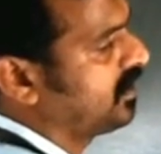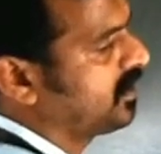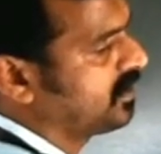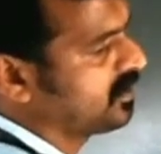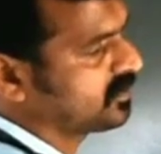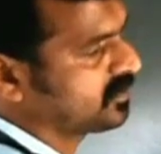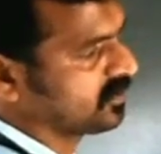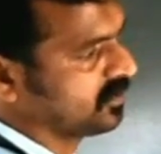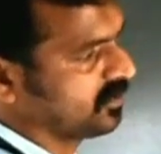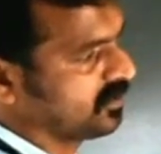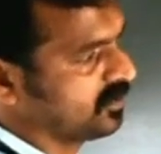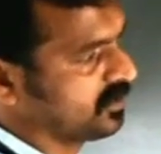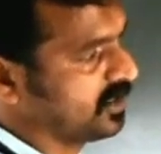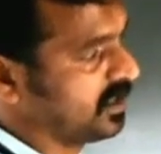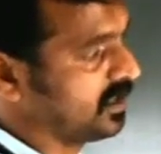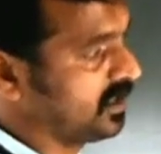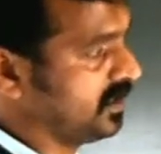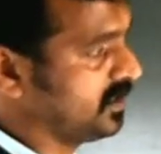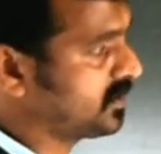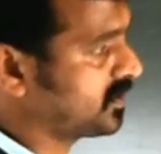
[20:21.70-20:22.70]
So
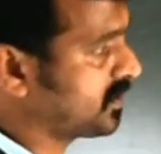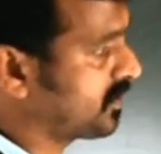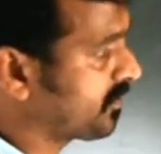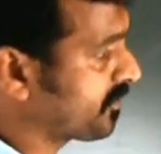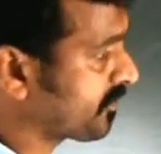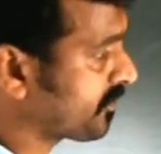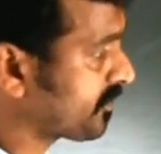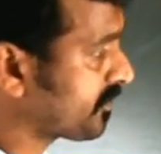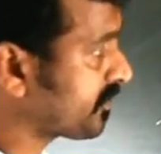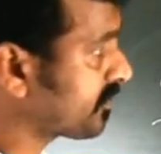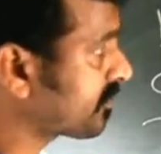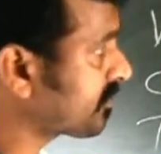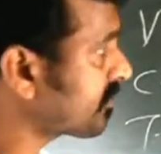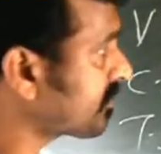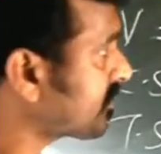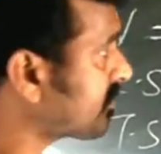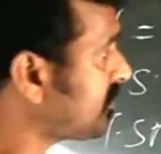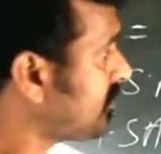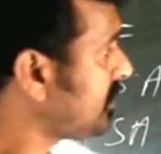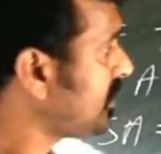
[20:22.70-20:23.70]
that is
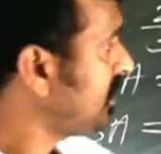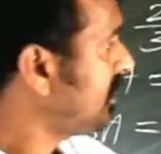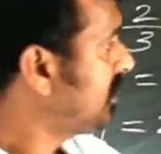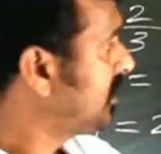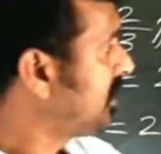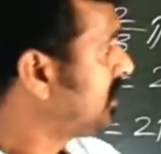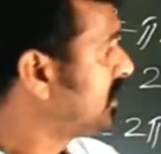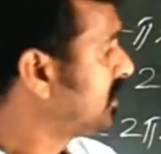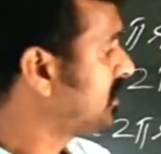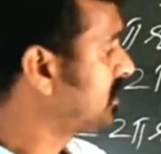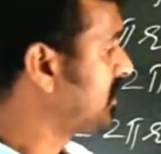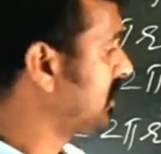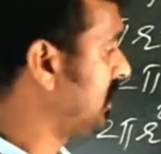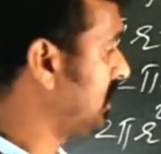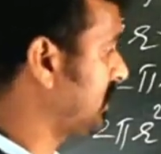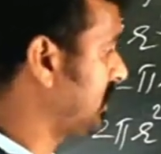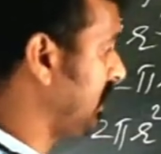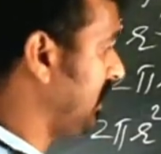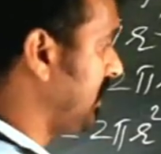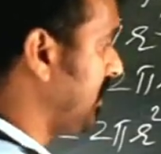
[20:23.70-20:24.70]

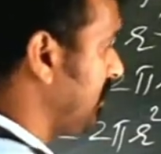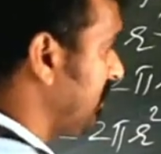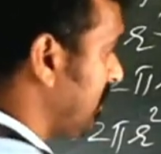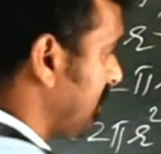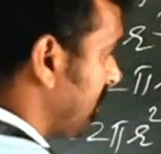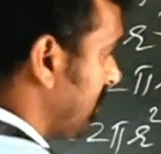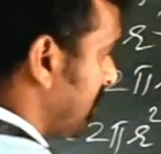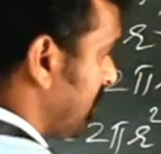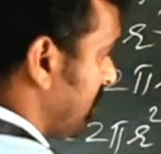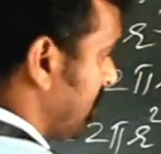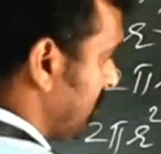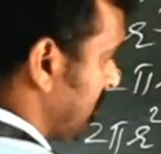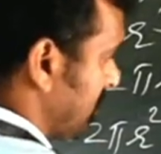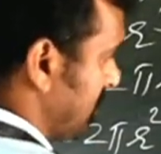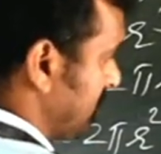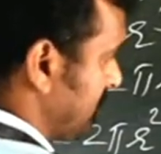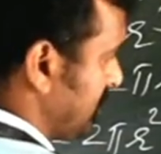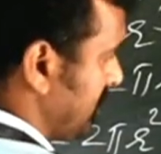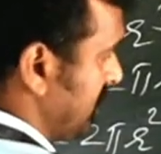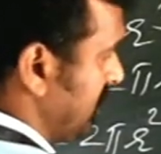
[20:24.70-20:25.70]
13.
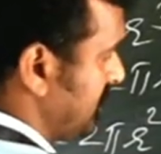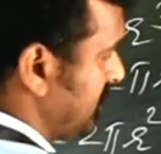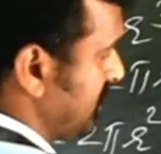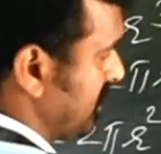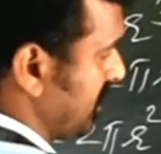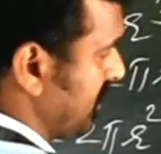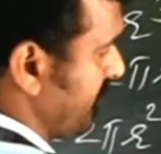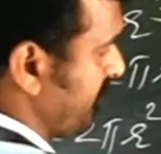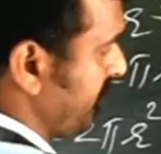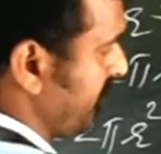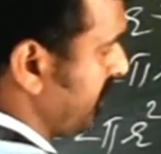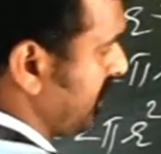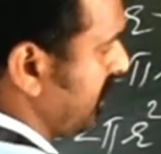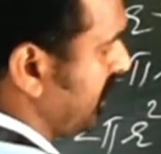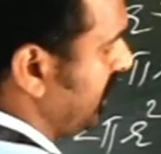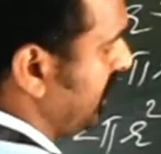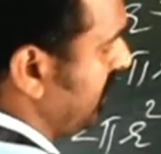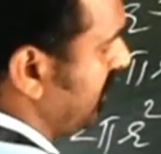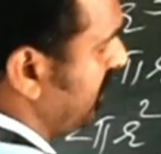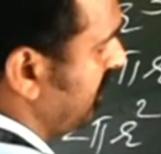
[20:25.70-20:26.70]
This one is
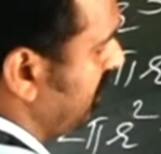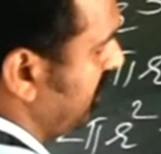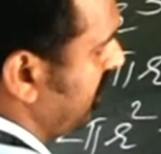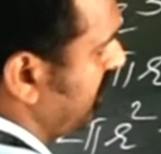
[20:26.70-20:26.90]
14,